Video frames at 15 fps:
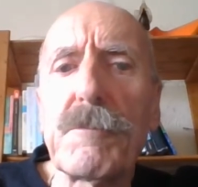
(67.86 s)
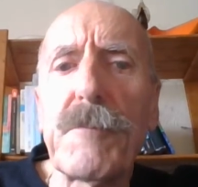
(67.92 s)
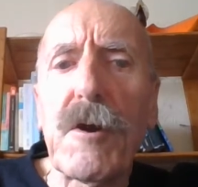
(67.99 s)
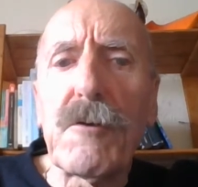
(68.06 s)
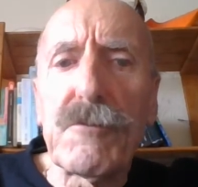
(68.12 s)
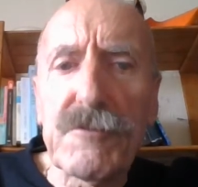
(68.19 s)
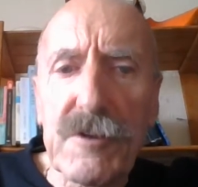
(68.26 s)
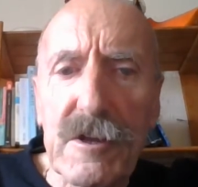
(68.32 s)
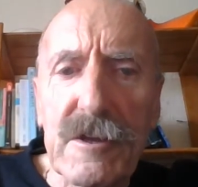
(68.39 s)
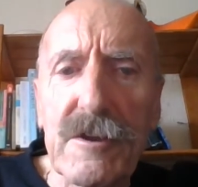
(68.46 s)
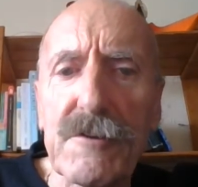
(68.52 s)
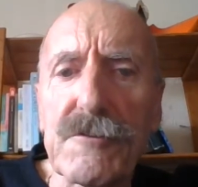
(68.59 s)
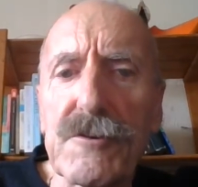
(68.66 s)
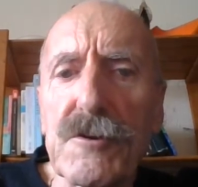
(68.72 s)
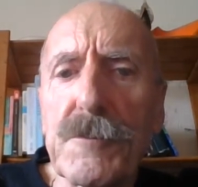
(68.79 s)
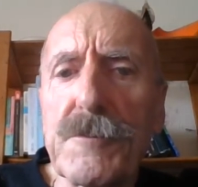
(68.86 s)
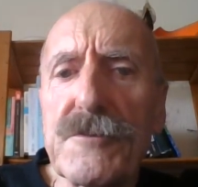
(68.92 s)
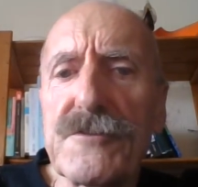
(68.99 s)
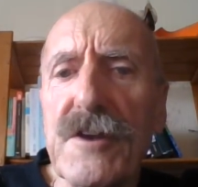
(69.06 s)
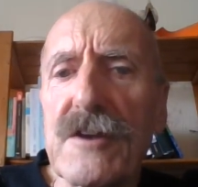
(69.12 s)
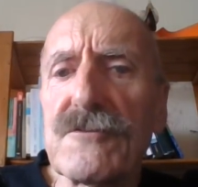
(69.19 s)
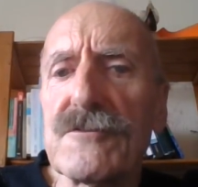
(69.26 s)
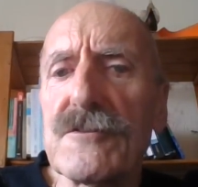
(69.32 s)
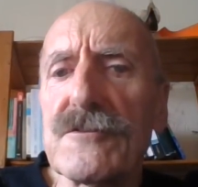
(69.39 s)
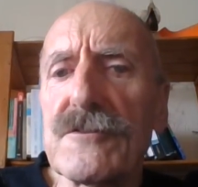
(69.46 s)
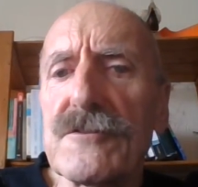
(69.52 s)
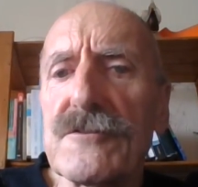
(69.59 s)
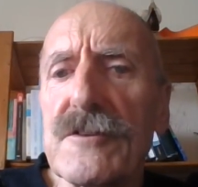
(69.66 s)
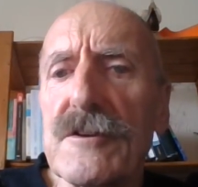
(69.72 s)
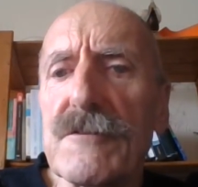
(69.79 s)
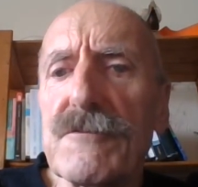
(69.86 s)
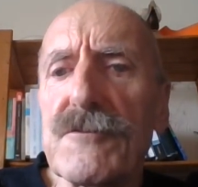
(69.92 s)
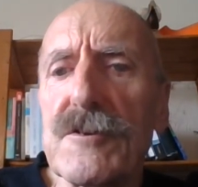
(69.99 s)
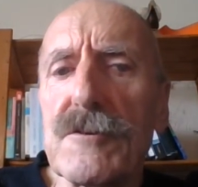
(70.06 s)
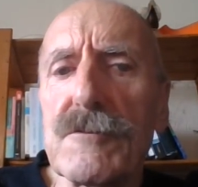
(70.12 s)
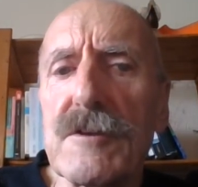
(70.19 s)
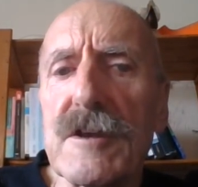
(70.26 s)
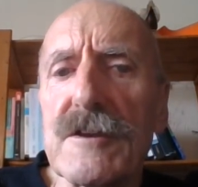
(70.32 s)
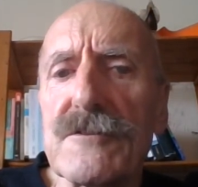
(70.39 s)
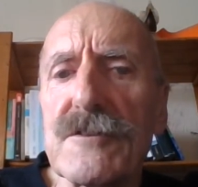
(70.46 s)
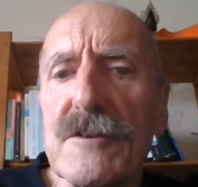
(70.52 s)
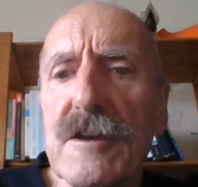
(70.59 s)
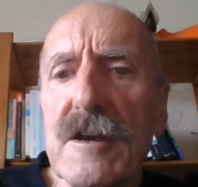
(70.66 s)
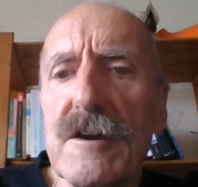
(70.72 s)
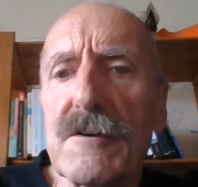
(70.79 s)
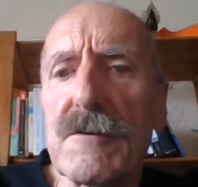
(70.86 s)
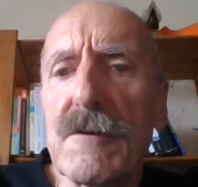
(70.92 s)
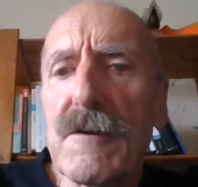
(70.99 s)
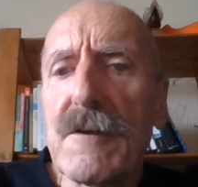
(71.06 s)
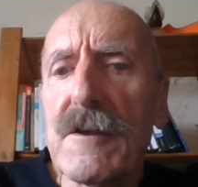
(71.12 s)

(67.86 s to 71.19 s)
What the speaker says: both colonial possessions until a few years ago.